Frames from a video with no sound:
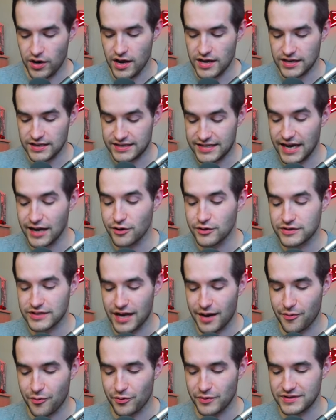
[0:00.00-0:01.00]

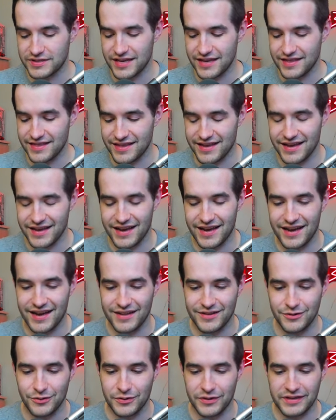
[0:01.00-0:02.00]
Cyber was in the
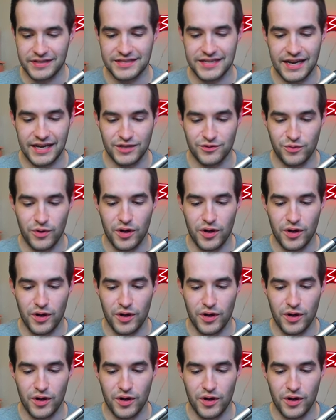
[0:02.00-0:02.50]
uh, Stack as well,